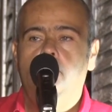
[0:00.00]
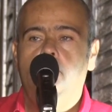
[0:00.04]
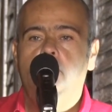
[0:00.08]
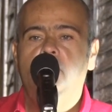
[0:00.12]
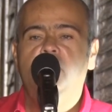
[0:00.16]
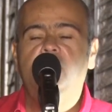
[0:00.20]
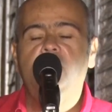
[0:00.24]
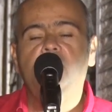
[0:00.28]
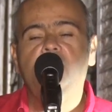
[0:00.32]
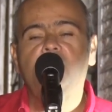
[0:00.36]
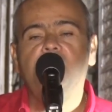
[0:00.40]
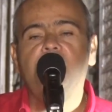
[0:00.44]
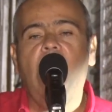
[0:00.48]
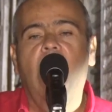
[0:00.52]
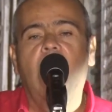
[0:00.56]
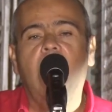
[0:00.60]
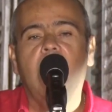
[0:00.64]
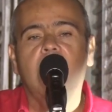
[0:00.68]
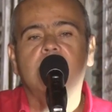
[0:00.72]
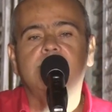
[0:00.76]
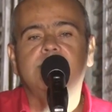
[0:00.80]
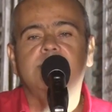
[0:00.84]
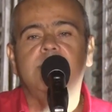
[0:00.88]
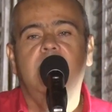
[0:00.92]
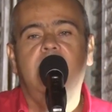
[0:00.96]
These
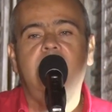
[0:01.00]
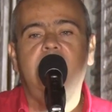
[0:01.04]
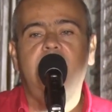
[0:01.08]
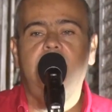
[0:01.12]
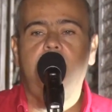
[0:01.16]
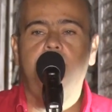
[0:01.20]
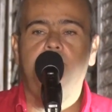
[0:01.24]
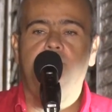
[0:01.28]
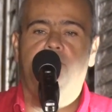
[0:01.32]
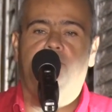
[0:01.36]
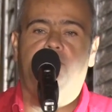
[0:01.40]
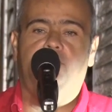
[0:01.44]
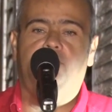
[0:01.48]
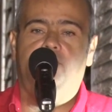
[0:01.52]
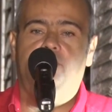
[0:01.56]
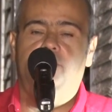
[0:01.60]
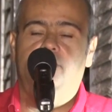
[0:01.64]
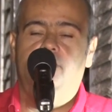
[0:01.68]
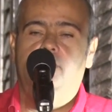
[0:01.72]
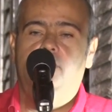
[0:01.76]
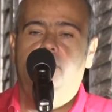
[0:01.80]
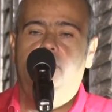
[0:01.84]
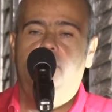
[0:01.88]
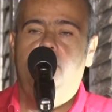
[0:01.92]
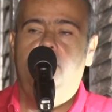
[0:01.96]
hard times.
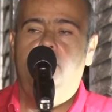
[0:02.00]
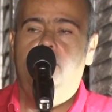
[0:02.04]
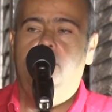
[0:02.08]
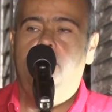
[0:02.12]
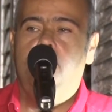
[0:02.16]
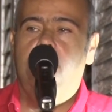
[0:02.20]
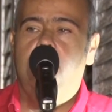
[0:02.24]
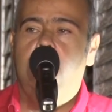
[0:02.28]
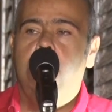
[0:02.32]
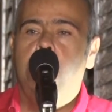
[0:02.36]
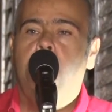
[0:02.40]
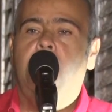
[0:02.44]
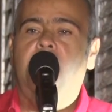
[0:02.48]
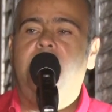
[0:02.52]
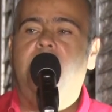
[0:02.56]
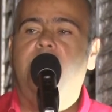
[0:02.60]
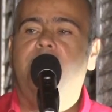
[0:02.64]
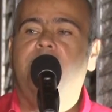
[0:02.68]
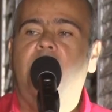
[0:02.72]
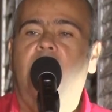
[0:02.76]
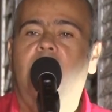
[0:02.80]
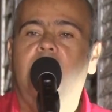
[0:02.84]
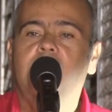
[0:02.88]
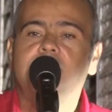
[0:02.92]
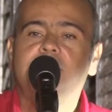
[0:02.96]
But
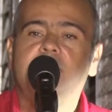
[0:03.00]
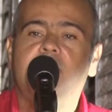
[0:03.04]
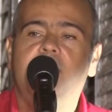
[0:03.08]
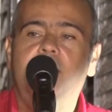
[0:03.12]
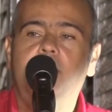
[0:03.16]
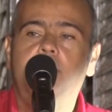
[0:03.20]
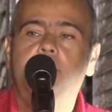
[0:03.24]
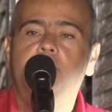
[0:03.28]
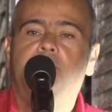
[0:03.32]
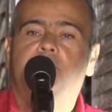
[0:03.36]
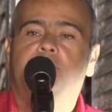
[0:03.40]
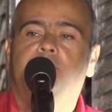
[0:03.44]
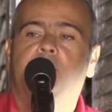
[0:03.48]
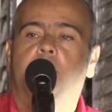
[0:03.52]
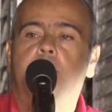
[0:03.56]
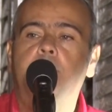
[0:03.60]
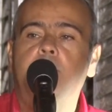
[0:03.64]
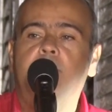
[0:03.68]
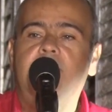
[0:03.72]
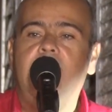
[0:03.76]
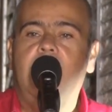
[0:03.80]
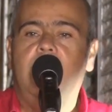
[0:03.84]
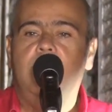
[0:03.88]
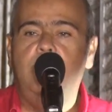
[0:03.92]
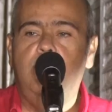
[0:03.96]
it's hard times for
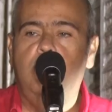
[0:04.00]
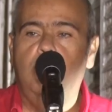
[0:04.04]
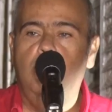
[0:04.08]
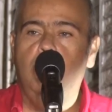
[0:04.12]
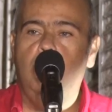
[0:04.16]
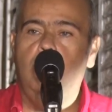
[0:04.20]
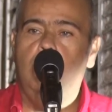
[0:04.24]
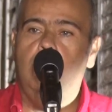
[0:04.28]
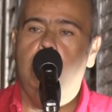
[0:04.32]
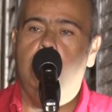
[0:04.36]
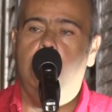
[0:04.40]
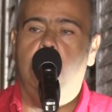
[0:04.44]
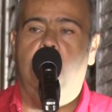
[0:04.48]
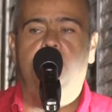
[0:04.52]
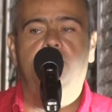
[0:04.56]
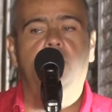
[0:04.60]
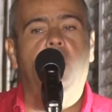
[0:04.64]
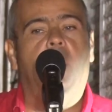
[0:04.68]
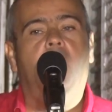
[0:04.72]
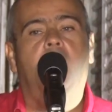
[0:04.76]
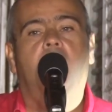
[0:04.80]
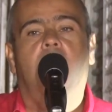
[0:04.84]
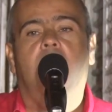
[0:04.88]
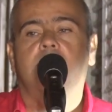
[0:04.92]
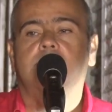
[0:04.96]
me and you, but
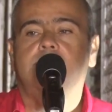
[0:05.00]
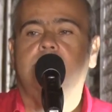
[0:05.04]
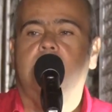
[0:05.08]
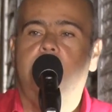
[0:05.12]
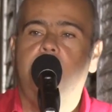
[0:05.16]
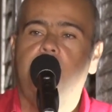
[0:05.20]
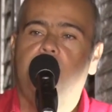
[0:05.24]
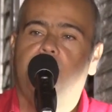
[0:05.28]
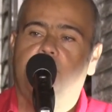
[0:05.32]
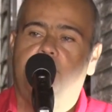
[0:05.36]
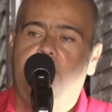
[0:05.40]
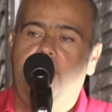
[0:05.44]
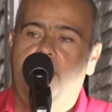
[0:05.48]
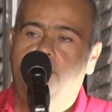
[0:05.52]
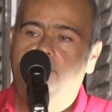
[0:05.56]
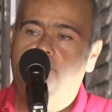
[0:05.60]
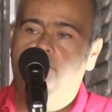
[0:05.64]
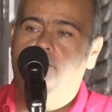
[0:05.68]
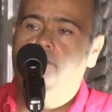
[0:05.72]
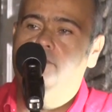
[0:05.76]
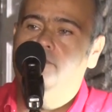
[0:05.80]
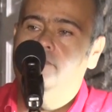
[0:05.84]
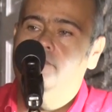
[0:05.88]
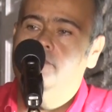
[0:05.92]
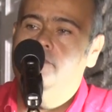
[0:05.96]
not hard times for
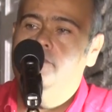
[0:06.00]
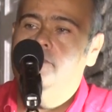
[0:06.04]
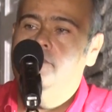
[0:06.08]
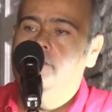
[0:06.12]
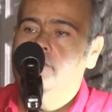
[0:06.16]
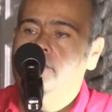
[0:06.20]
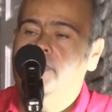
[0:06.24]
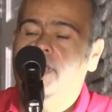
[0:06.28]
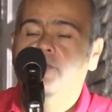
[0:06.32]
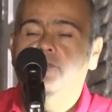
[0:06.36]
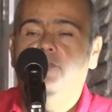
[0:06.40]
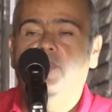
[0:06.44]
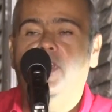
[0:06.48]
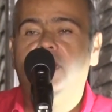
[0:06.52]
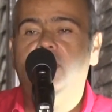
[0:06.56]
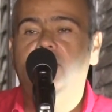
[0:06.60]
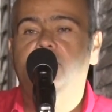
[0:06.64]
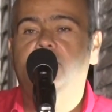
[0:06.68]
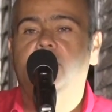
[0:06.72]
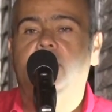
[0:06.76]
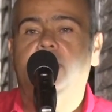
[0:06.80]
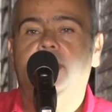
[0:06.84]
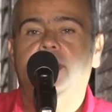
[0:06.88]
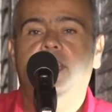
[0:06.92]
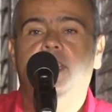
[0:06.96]
them. Them
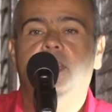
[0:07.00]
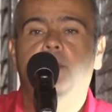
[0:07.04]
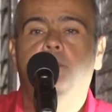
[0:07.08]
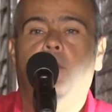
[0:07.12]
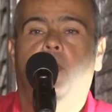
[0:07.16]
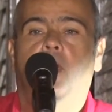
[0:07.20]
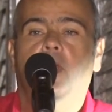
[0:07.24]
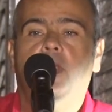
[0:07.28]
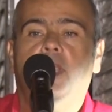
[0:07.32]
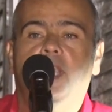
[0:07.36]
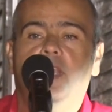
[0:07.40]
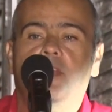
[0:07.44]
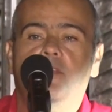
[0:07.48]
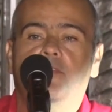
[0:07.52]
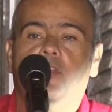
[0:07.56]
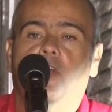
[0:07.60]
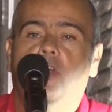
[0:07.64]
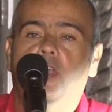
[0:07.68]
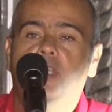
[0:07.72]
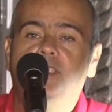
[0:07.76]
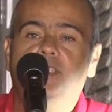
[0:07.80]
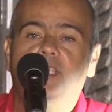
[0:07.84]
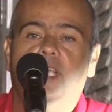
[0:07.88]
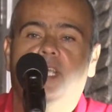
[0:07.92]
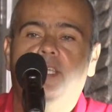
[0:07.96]
fellas lying in the pockets
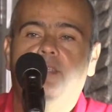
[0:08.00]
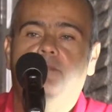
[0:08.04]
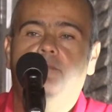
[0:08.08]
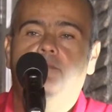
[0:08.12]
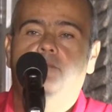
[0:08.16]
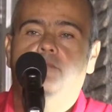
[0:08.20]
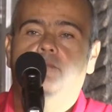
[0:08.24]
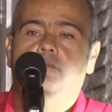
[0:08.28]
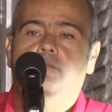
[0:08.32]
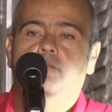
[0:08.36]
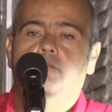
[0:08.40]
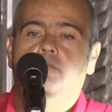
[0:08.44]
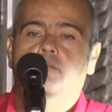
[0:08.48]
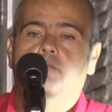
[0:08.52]
all the time.